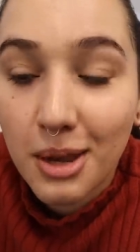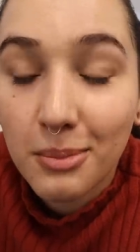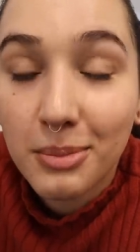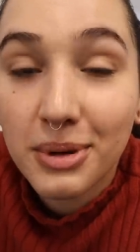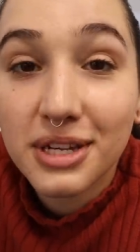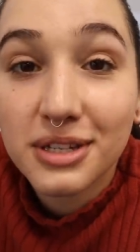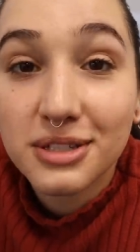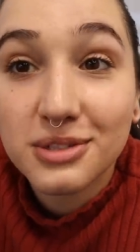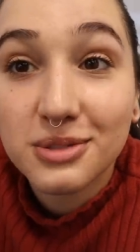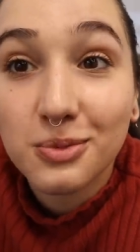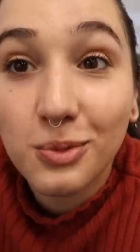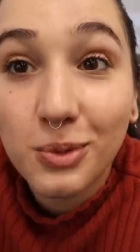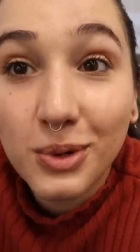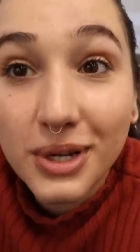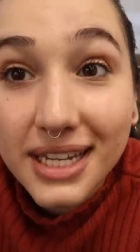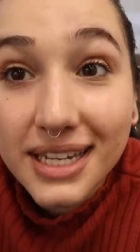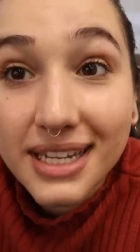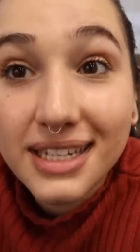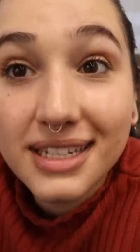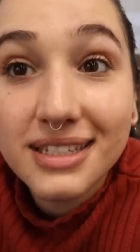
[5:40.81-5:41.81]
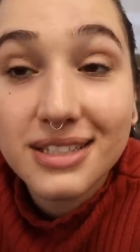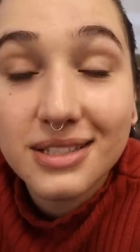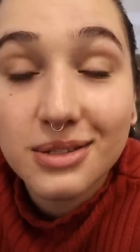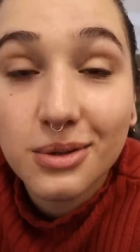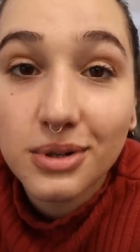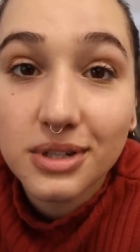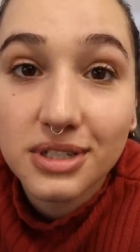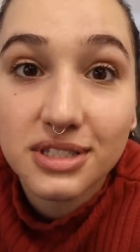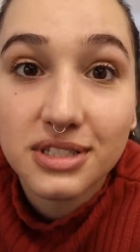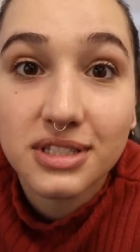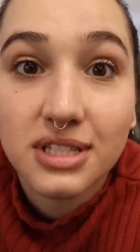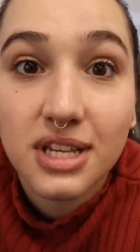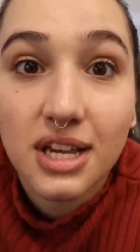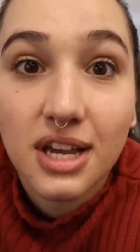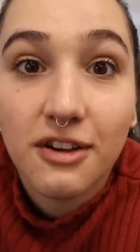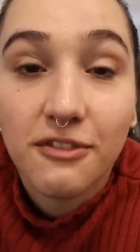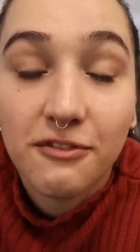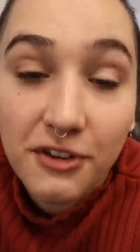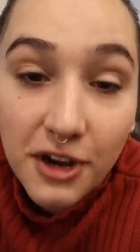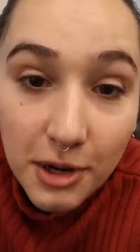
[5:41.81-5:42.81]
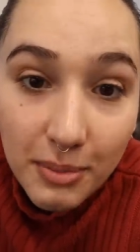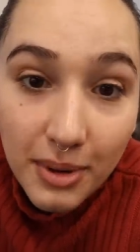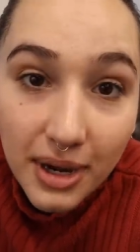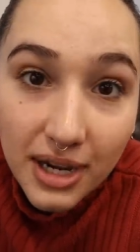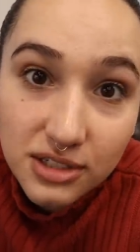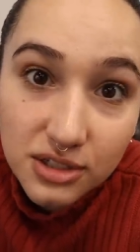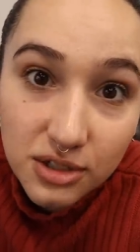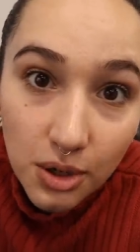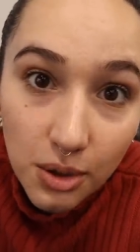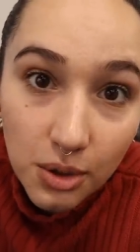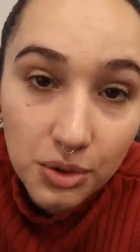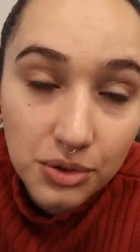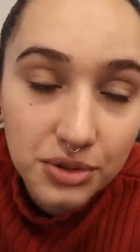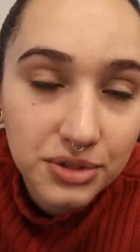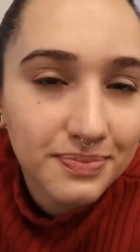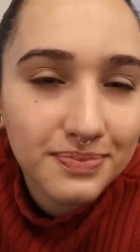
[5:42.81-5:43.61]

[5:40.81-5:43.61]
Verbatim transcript: because we source Fairmined Gold.